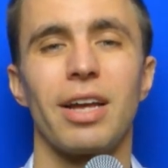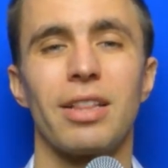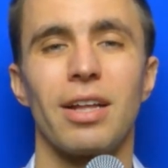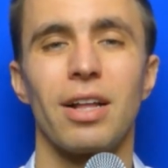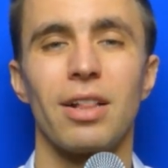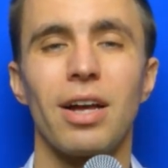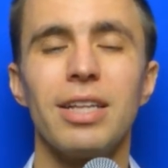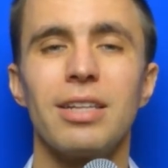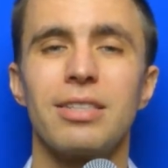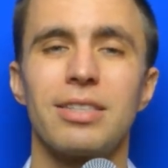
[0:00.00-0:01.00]
and
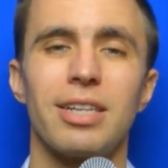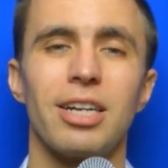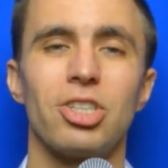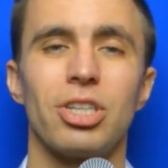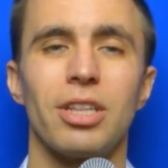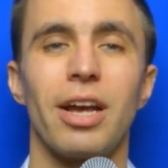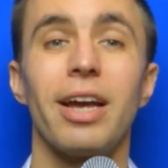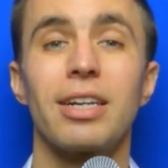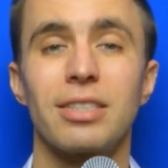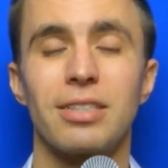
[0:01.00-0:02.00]
light stretching
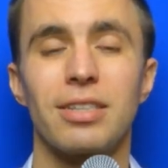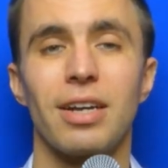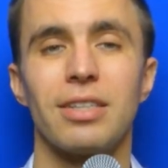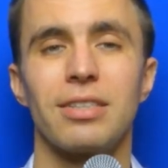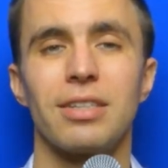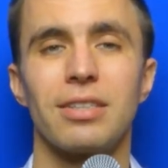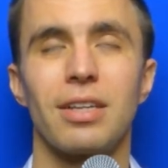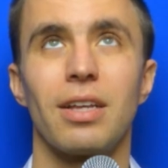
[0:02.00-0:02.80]
exercises.